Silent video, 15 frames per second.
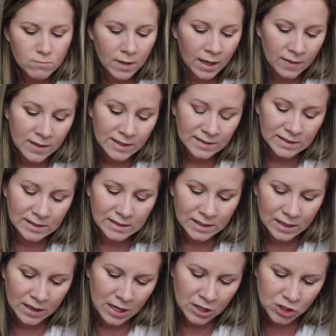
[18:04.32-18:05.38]
and this is
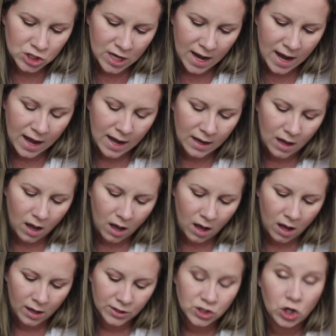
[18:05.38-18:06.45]
in the shade
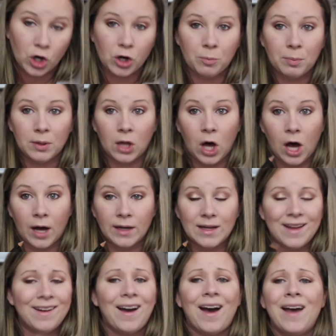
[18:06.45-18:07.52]
dark blonde,
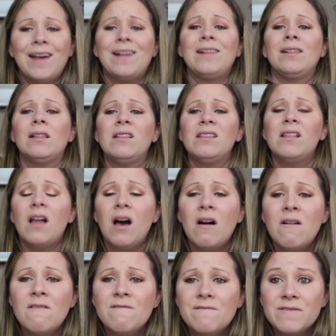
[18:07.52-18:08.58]
and I
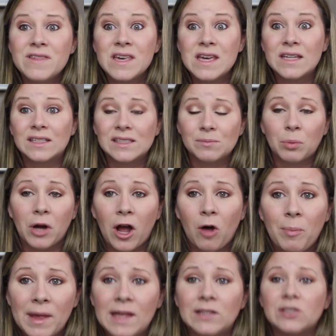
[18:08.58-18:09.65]
love this brow
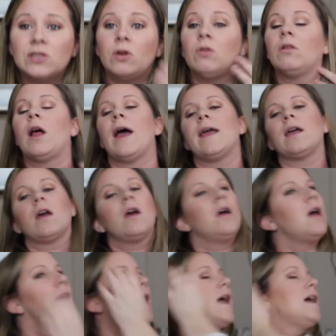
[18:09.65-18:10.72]
pencil, like
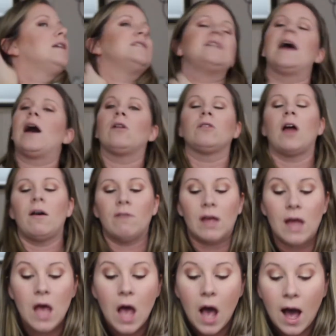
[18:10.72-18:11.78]
hands down, love
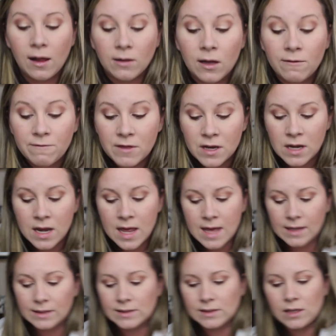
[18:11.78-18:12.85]
it. I love the
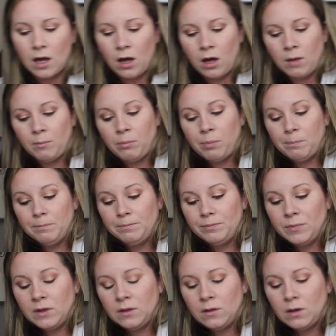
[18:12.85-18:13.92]
NYX
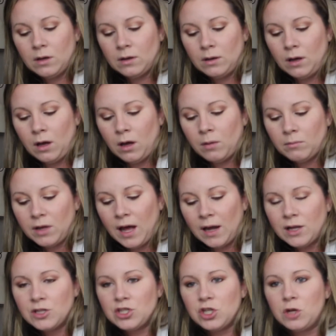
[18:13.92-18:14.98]

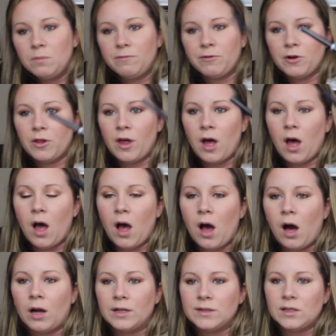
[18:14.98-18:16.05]
kind of dupe for the
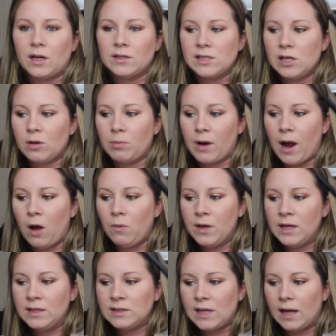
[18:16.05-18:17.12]
Anastasia Brow
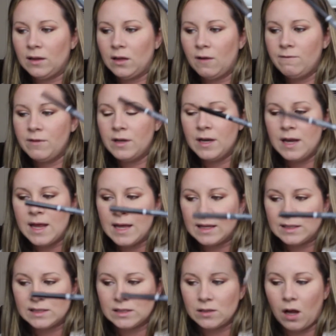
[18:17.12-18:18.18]
Wiz. I love the
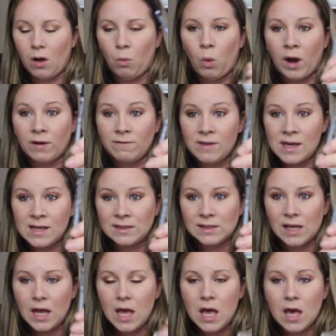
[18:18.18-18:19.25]
NYX one of
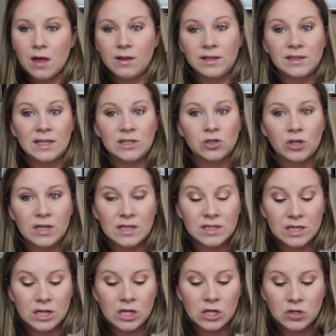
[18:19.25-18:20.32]
these. These are
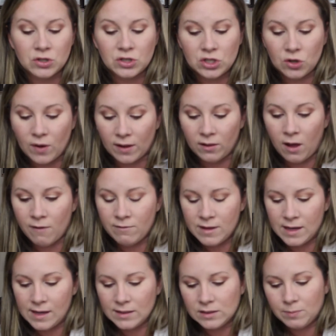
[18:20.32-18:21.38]
easy to use too. I love
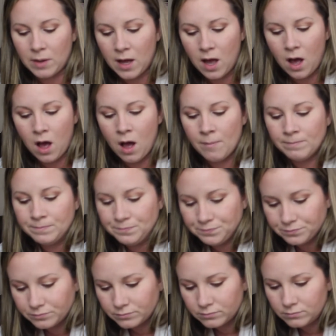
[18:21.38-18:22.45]
these, but
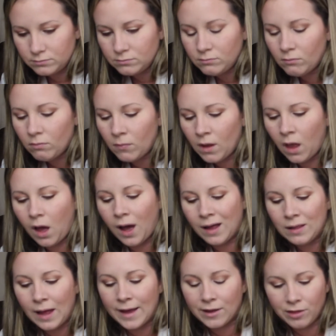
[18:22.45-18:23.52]
I
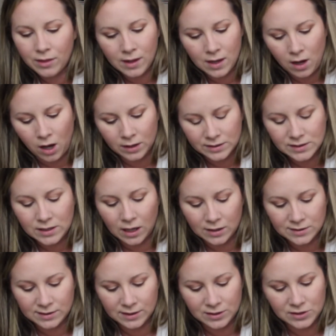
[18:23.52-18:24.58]
like the
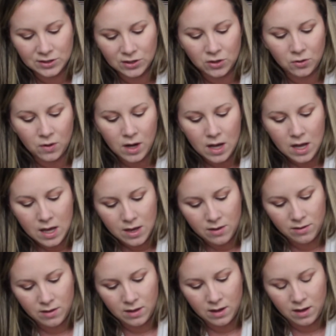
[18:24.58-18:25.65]
Anastasia too,
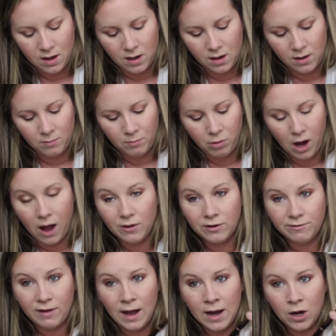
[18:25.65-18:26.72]
the brow
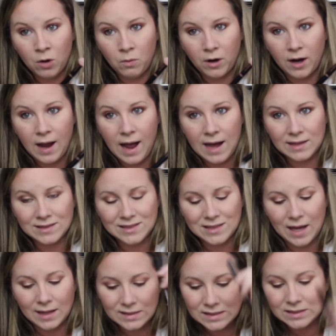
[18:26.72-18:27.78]
definer where it has
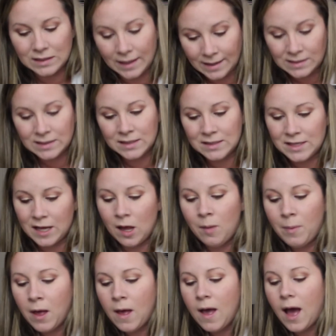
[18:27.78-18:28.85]
that slanted
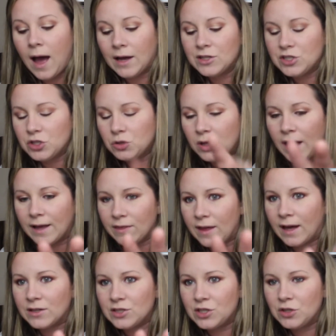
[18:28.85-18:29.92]
tip. I do like
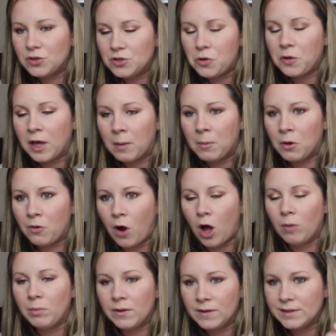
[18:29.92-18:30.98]
that too, don't get me
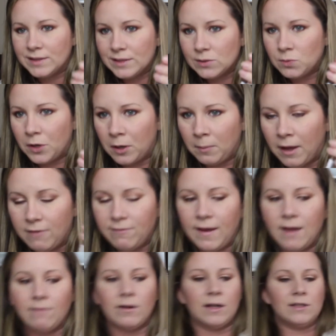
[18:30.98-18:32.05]
wrong, but this is one of my
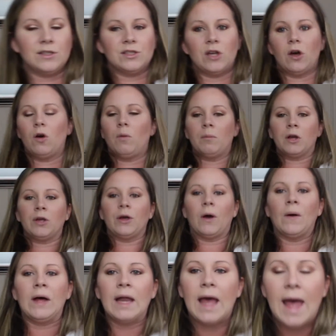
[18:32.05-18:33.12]
favorites. So I'm going to
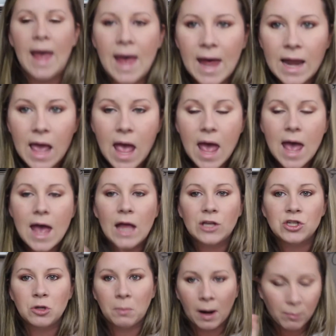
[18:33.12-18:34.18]
go in ahead and
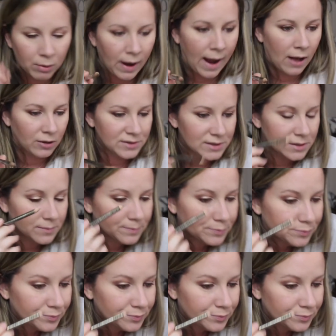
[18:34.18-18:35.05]
do my brows.